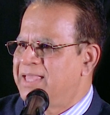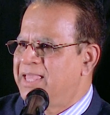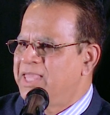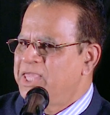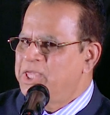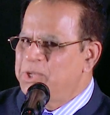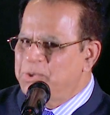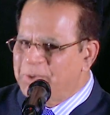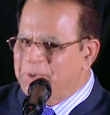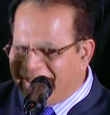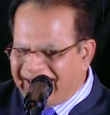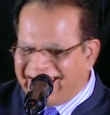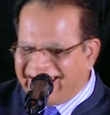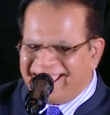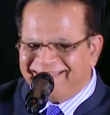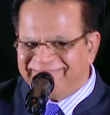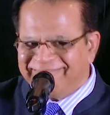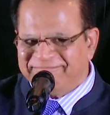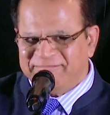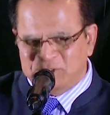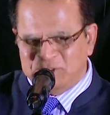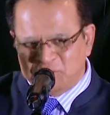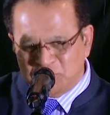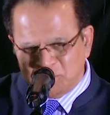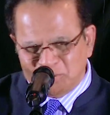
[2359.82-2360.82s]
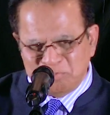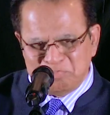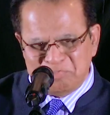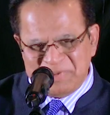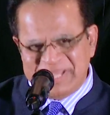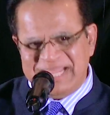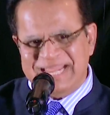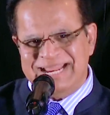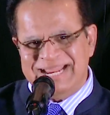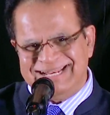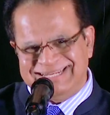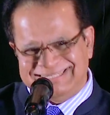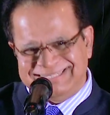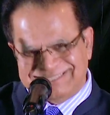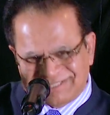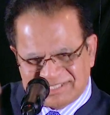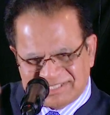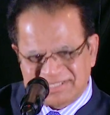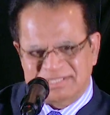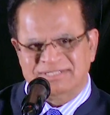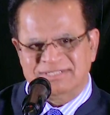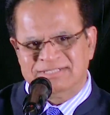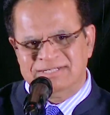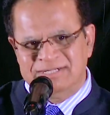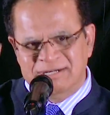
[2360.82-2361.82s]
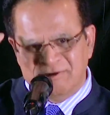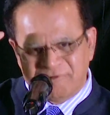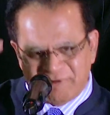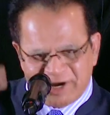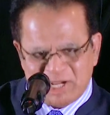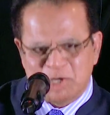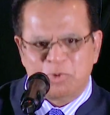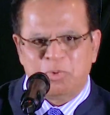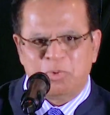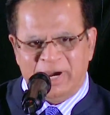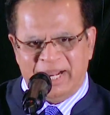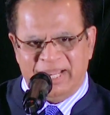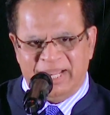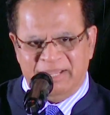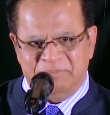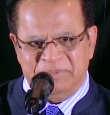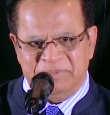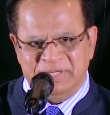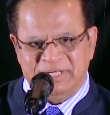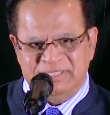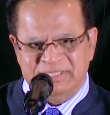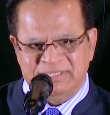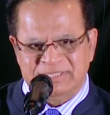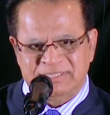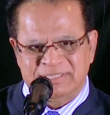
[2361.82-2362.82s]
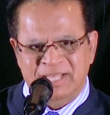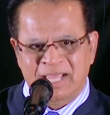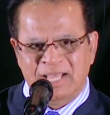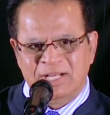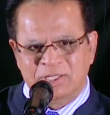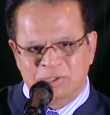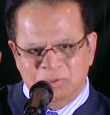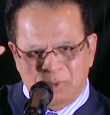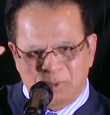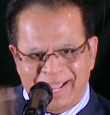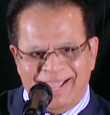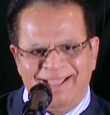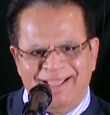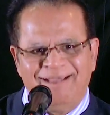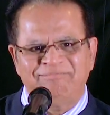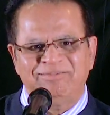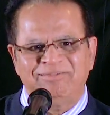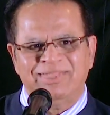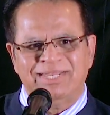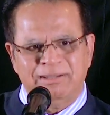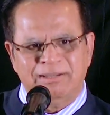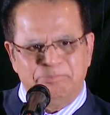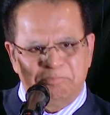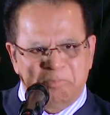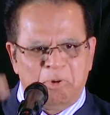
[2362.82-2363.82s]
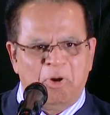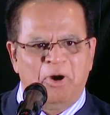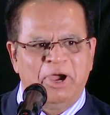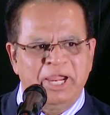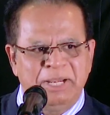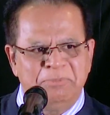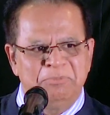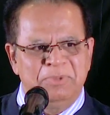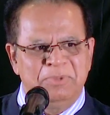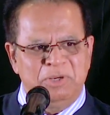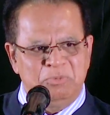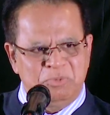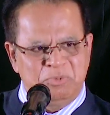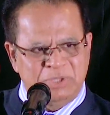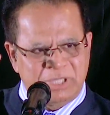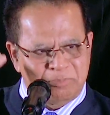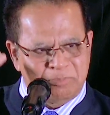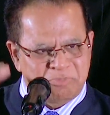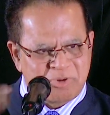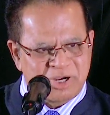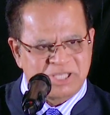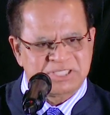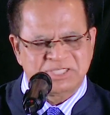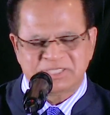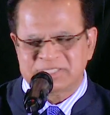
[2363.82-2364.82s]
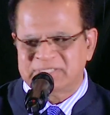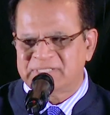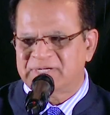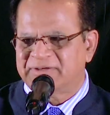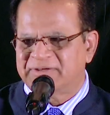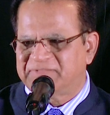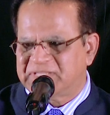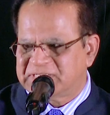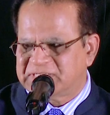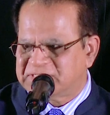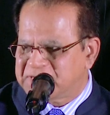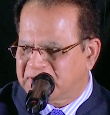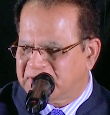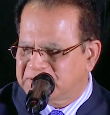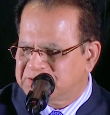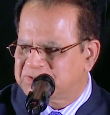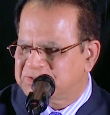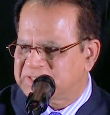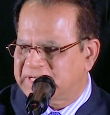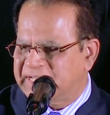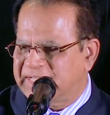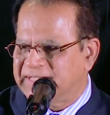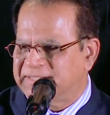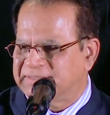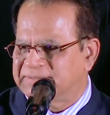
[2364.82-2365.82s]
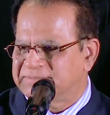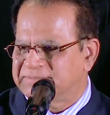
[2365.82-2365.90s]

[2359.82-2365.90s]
You have to meet certain requirements to have that appointment with the president of this country.